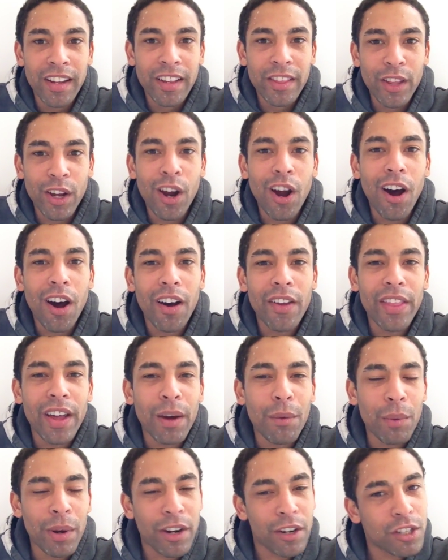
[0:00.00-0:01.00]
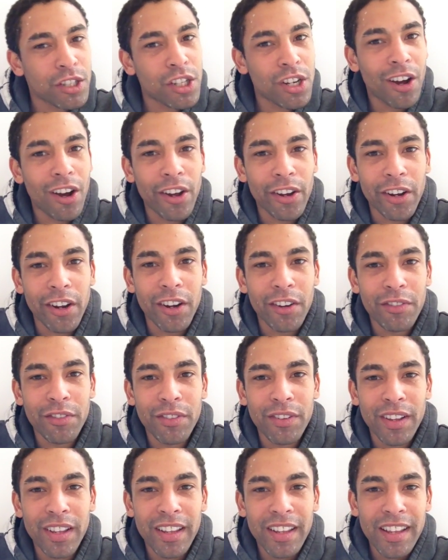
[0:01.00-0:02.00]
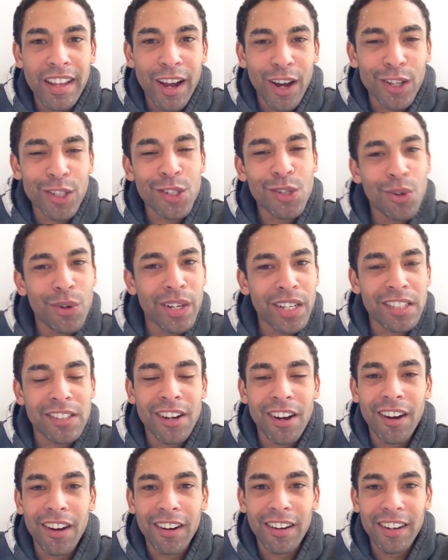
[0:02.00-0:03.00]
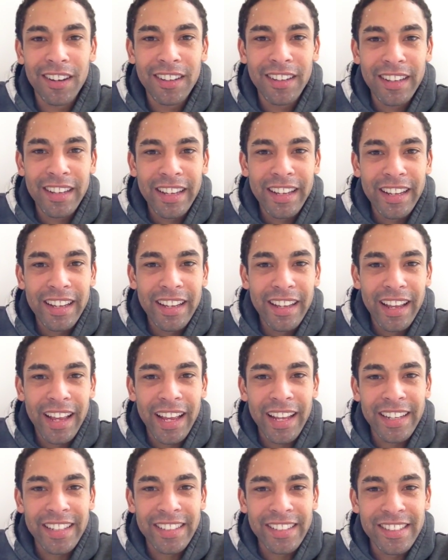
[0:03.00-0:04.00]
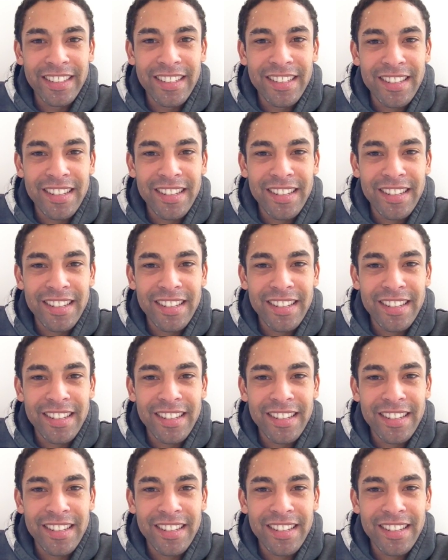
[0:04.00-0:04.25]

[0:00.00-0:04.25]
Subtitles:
The car that when I started off, I saw this car and